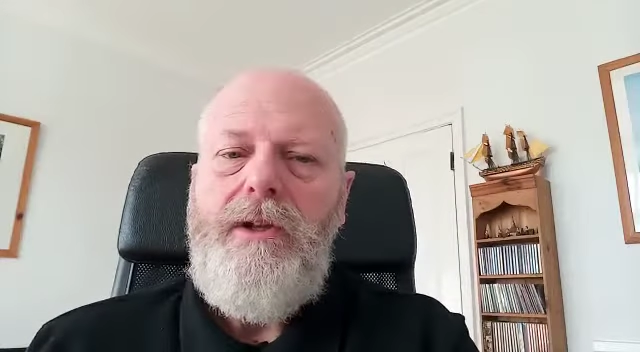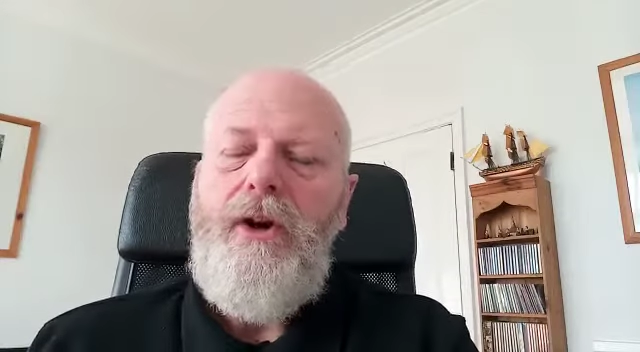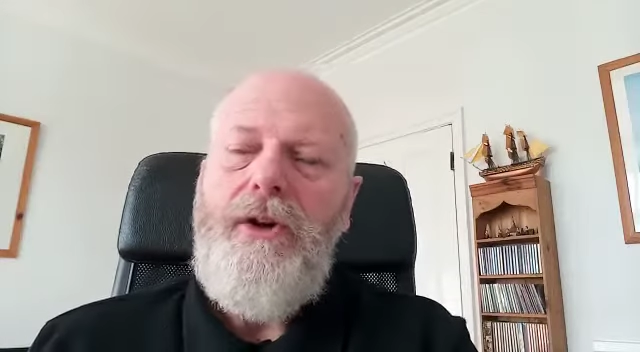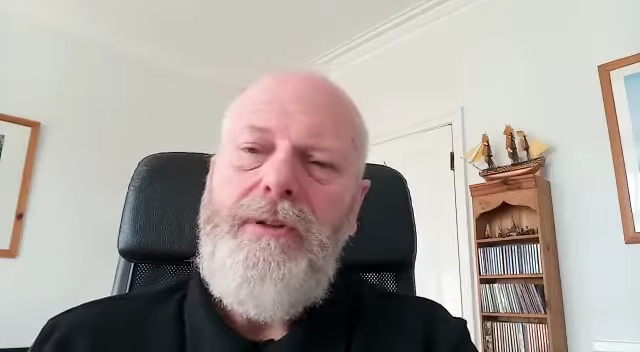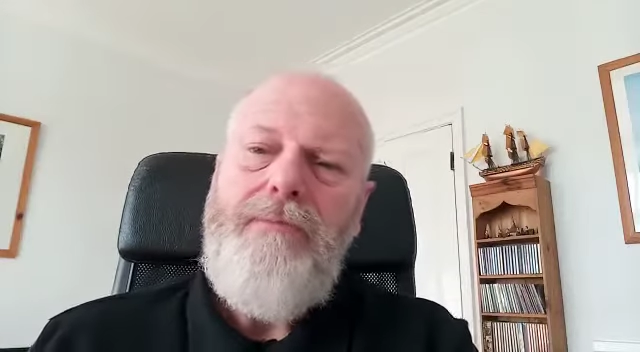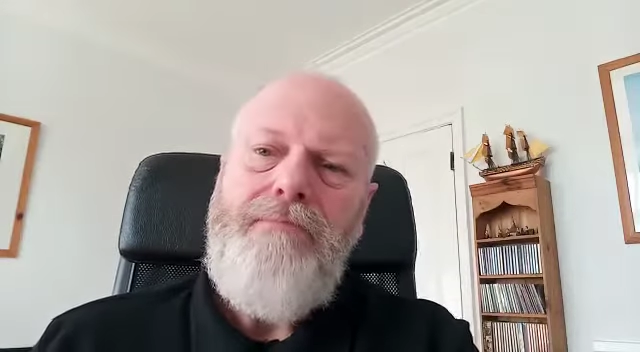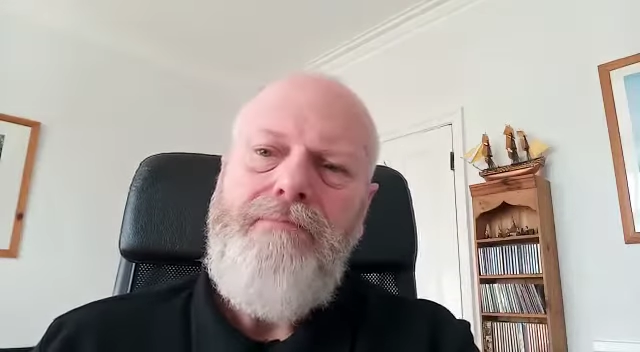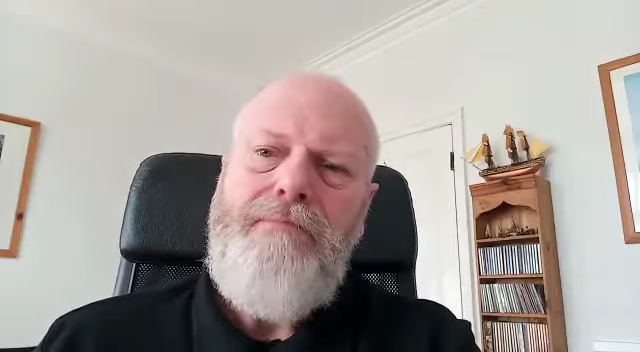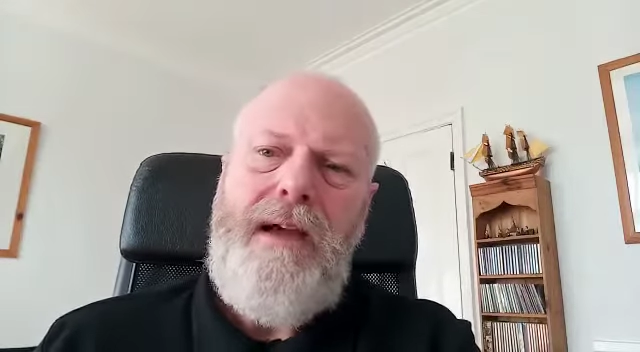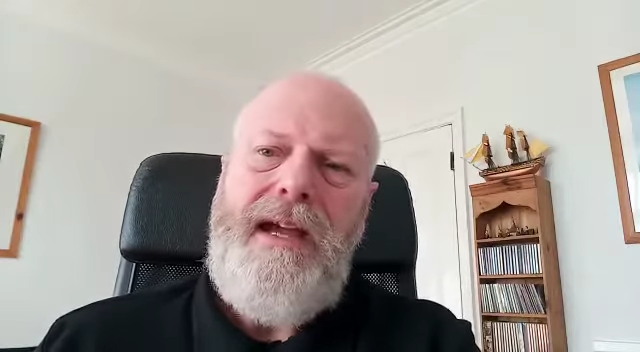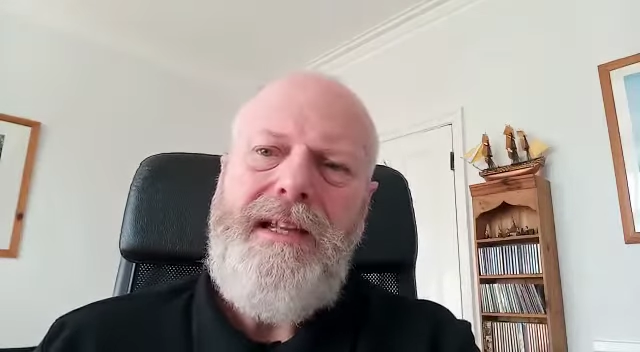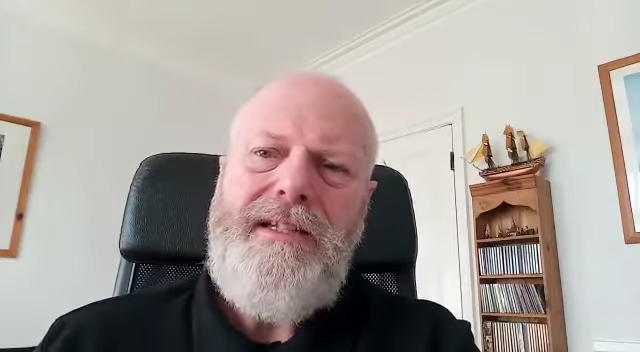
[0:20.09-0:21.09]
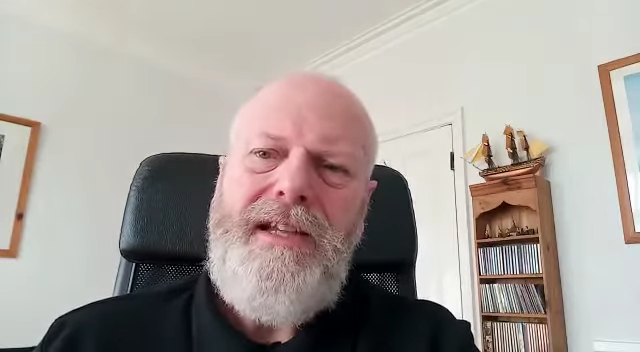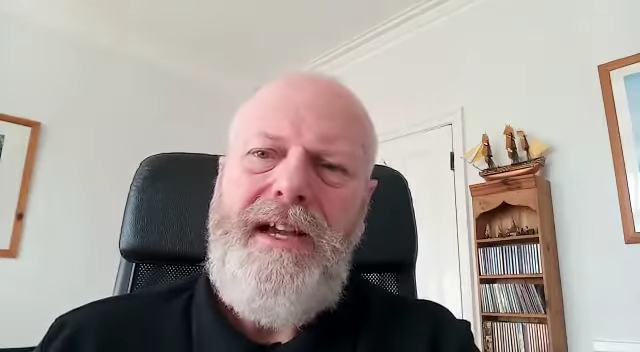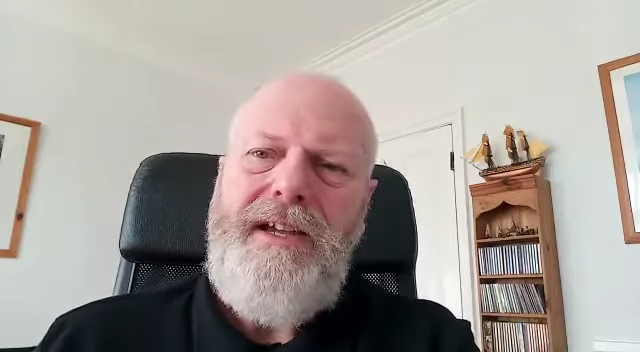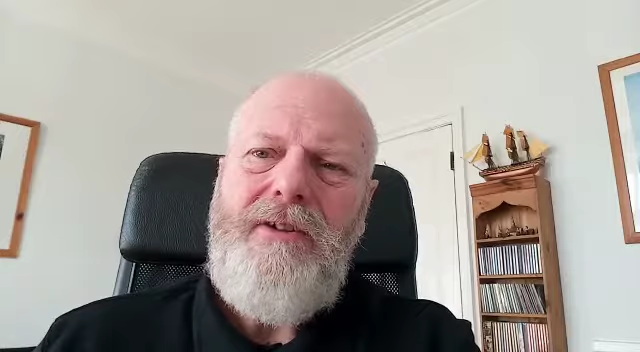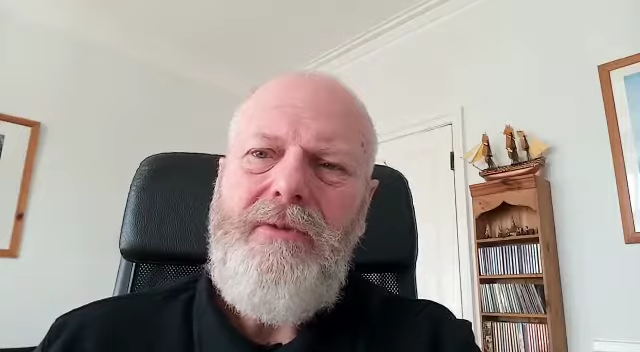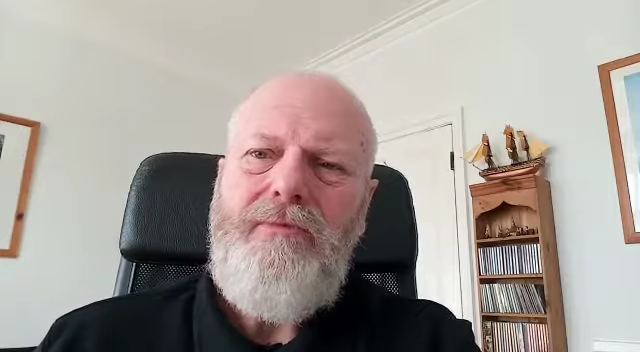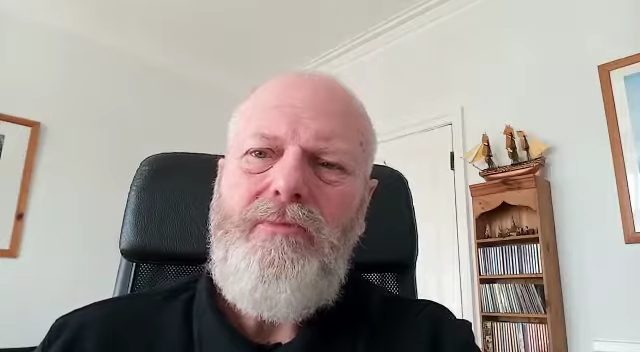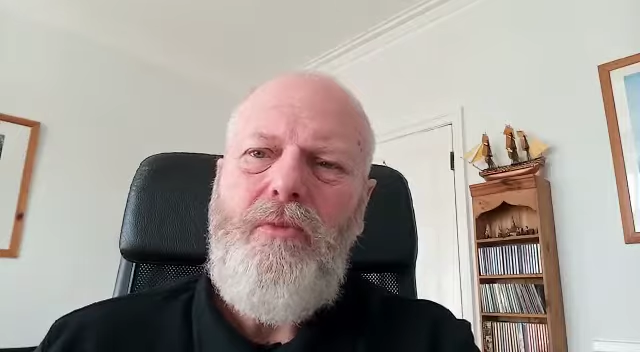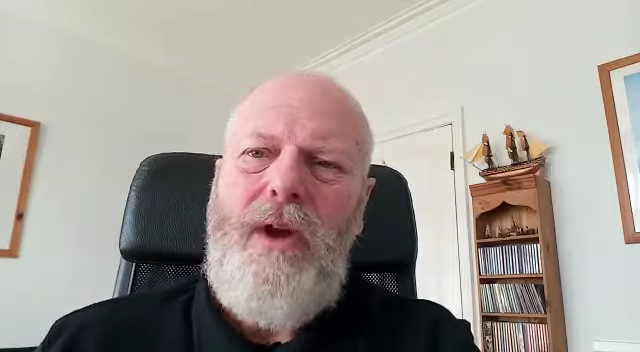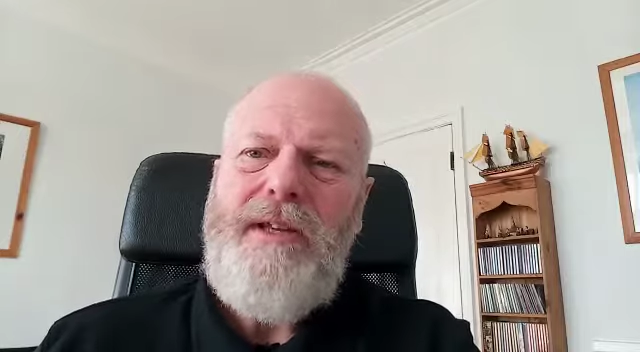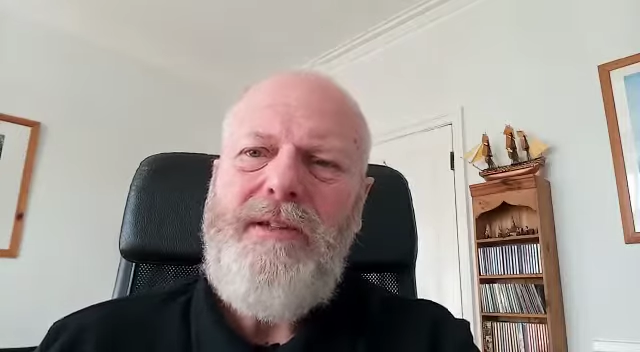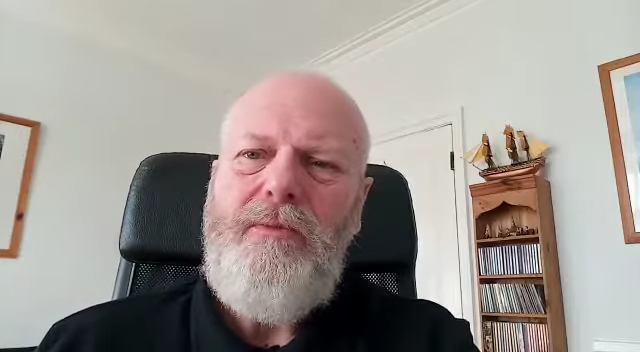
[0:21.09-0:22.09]
On a bad day or
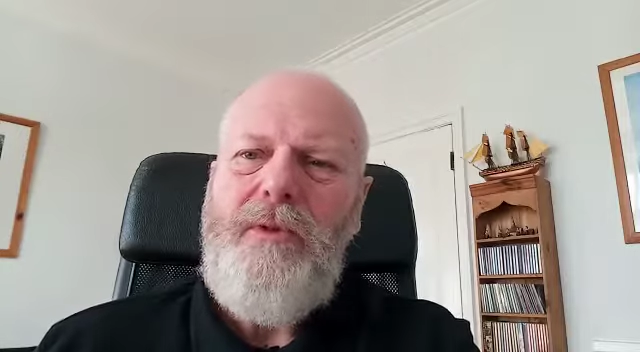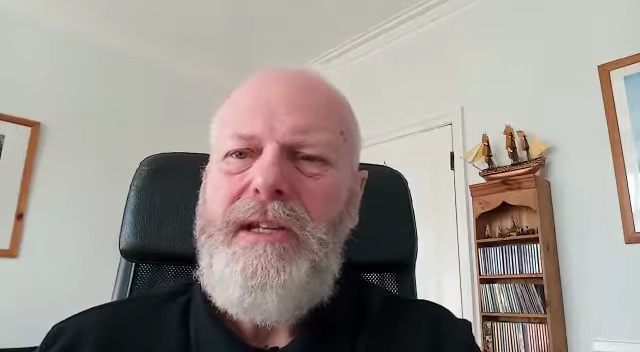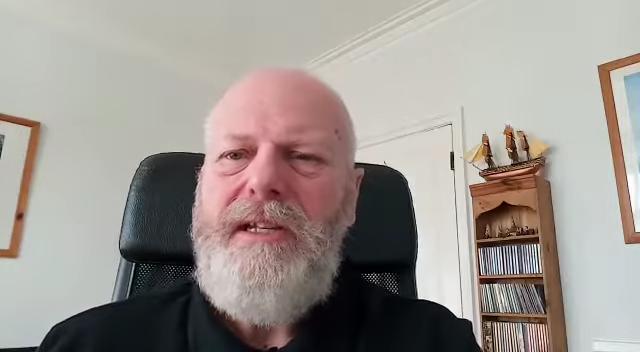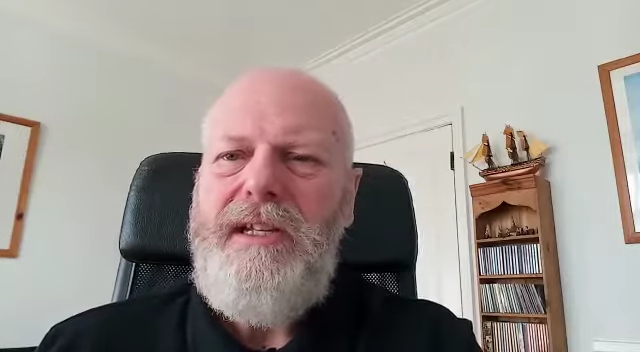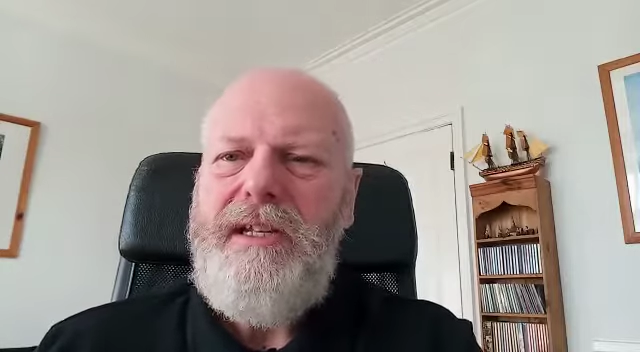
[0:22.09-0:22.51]
wet and windy